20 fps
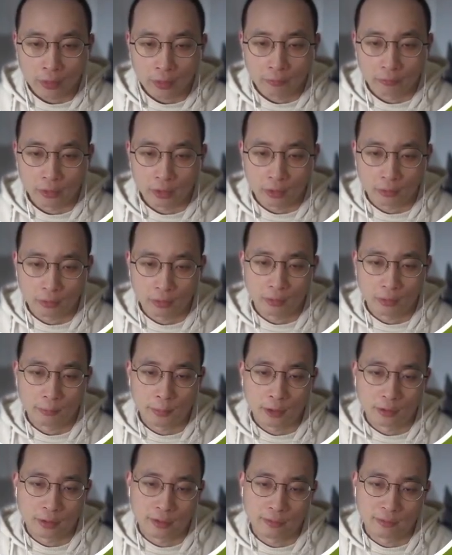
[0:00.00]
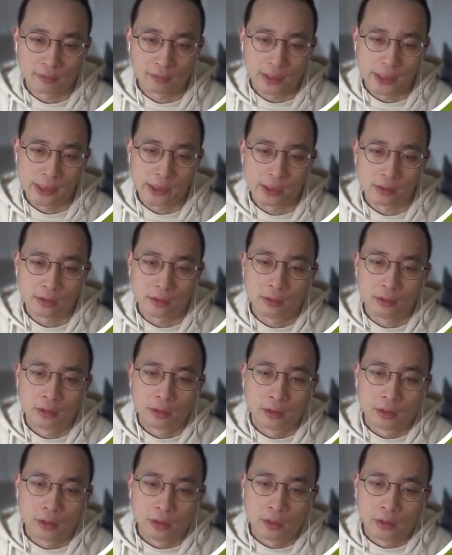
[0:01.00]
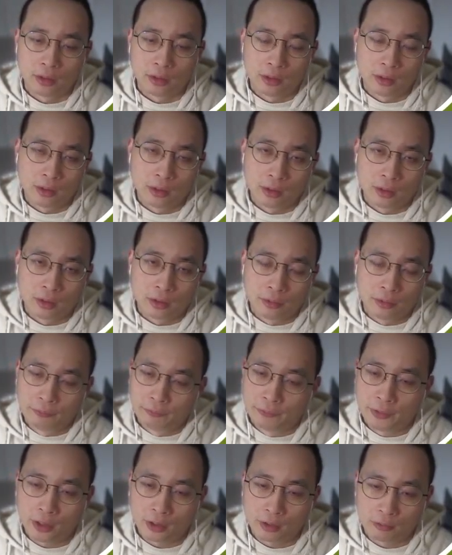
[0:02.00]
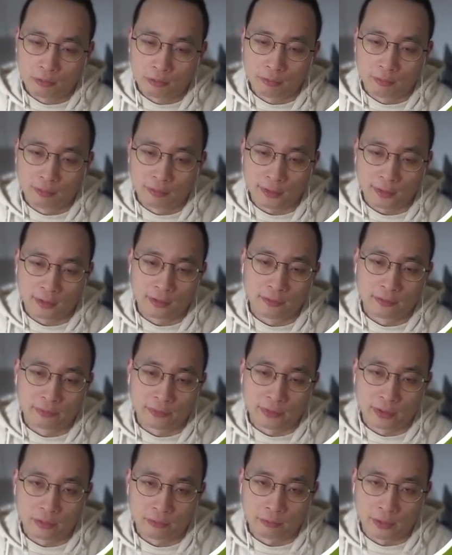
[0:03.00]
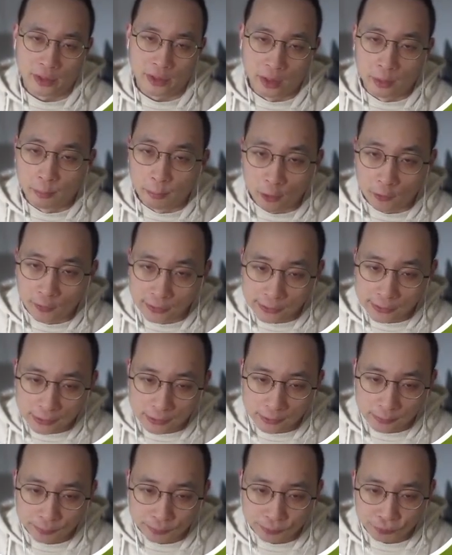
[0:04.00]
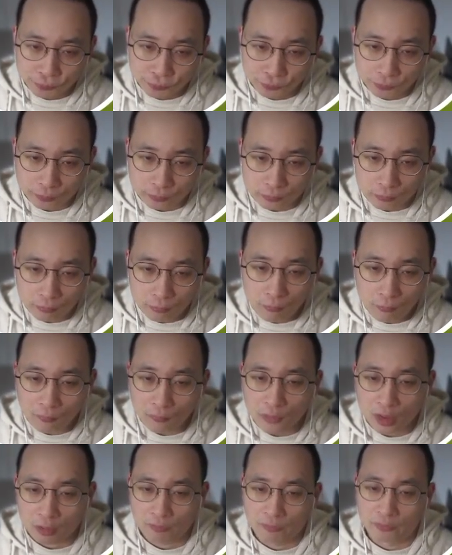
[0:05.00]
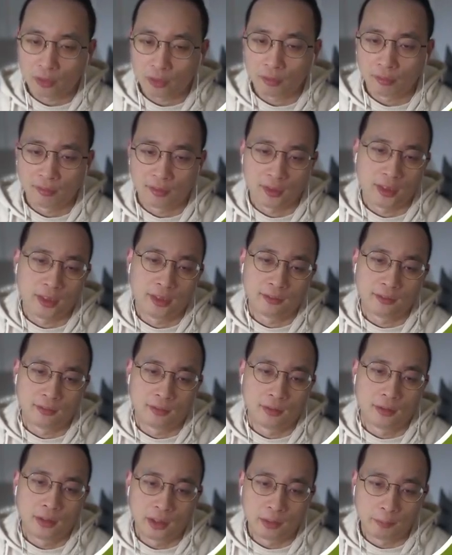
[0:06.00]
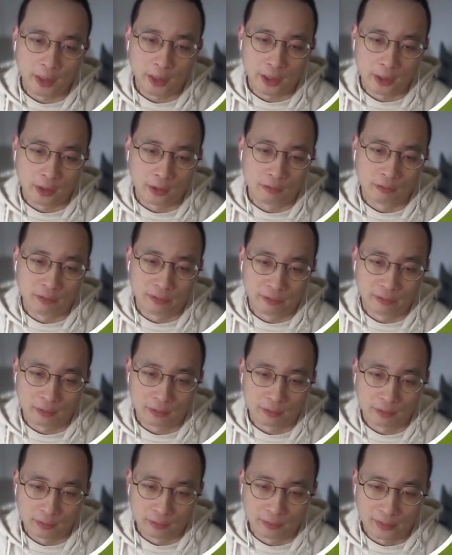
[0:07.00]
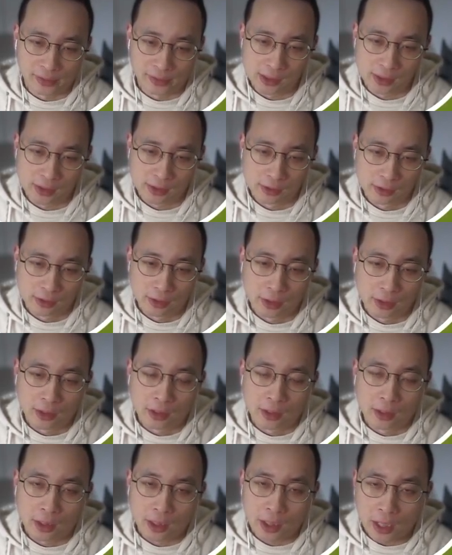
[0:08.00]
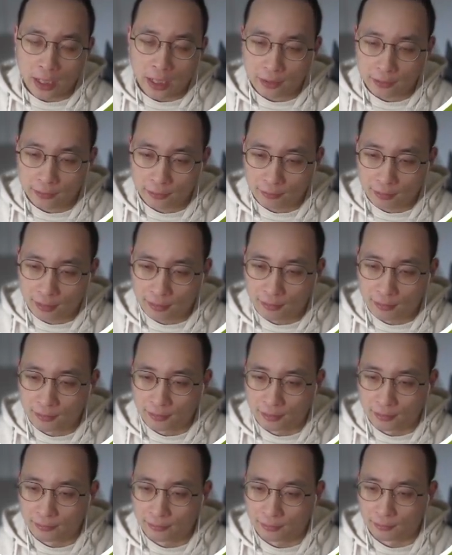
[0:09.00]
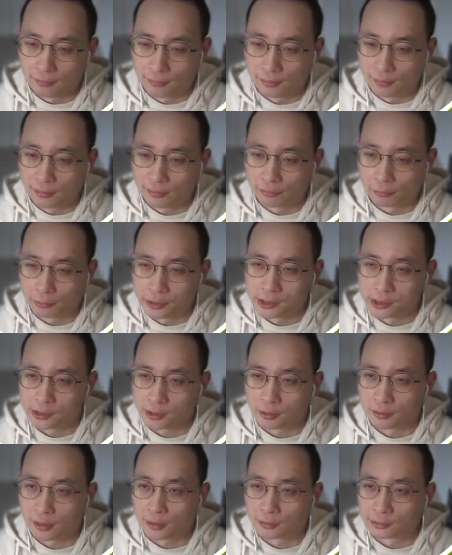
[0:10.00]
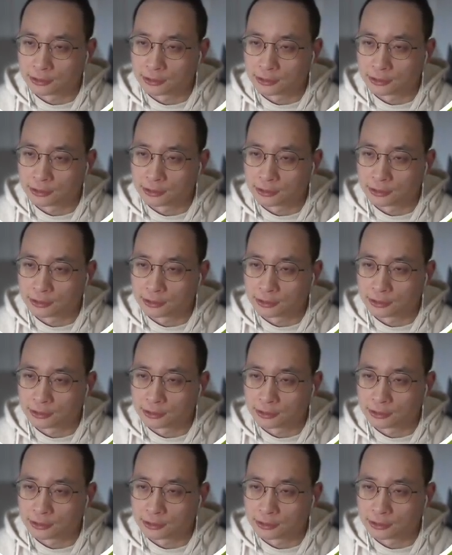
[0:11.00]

When talking about isolation, we had to satisfy three key points. The first is limiting resource usage. As you can see through the screenshot on